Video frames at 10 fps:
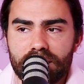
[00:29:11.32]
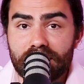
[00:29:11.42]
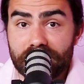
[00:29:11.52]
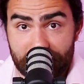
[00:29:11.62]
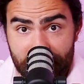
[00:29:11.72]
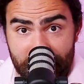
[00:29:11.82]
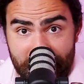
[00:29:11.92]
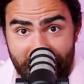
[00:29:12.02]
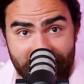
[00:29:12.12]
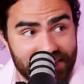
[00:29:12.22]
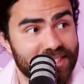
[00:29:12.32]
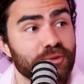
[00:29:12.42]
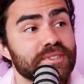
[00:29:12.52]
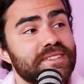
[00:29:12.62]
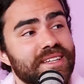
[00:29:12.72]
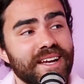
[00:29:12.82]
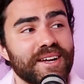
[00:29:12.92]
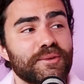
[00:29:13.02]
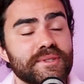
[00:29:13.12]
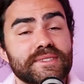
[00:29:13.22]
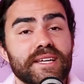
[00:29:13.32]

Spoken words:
they didn't get it. It was